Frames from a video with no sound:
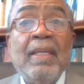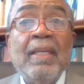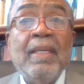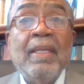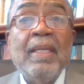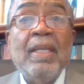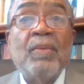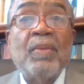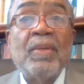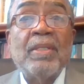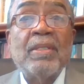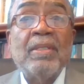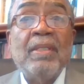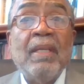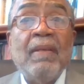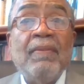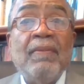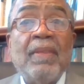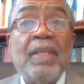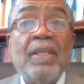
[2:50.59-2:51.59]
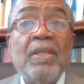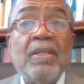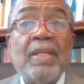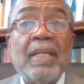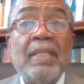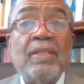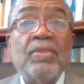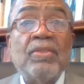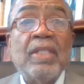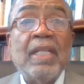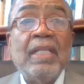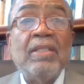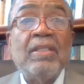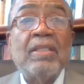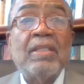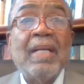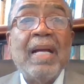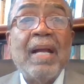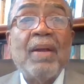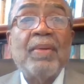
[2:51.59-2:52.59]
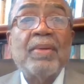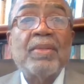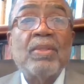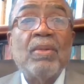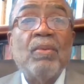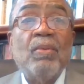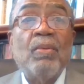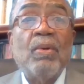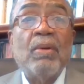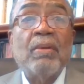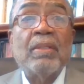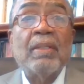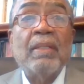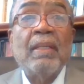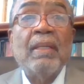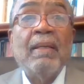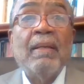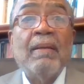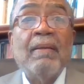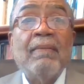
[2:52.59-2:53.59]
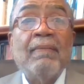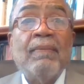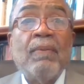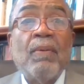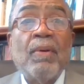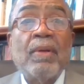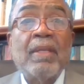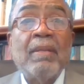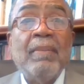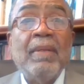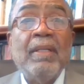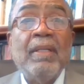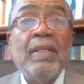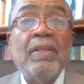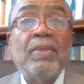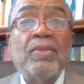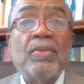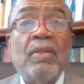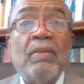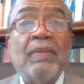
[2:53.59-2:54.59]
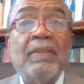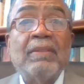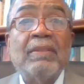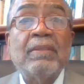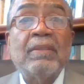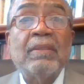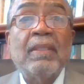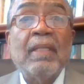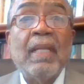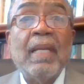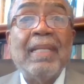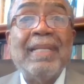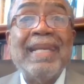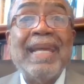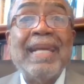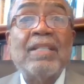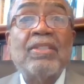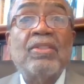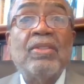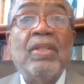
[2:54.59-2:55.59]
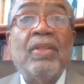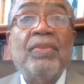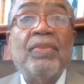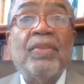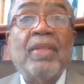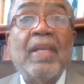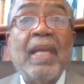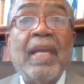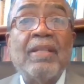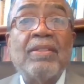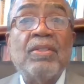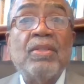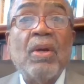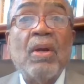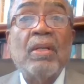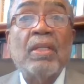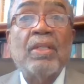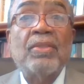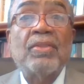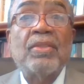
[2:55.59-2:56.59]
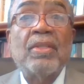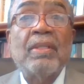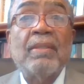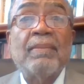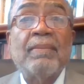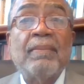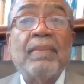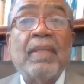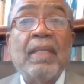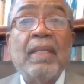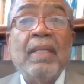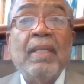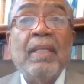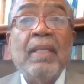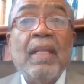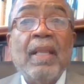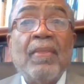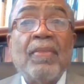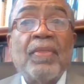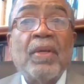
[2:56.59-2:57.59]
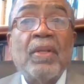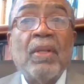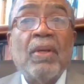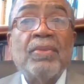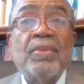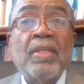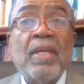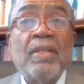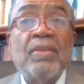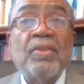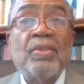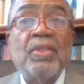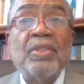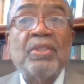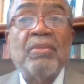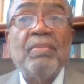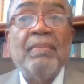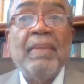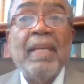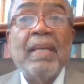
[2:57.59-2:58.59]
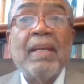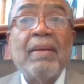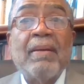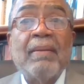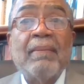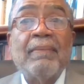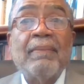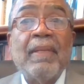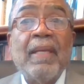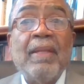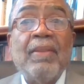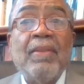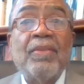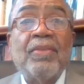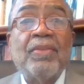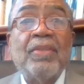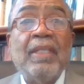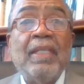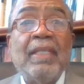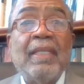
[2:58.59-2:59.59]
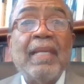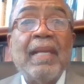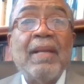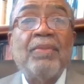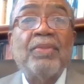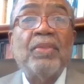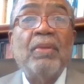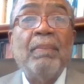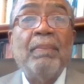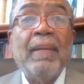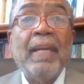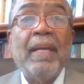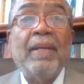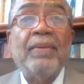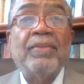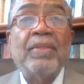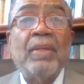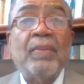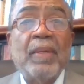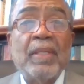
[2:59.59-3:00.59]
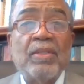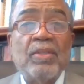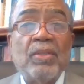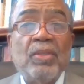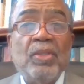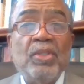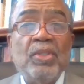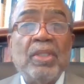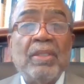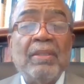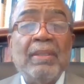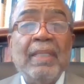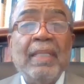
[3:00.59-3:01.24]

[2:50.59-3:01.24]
He received the United States Congress Award for community service and excellence as an artist. The Los Angeles mayor and the city council passed a resolution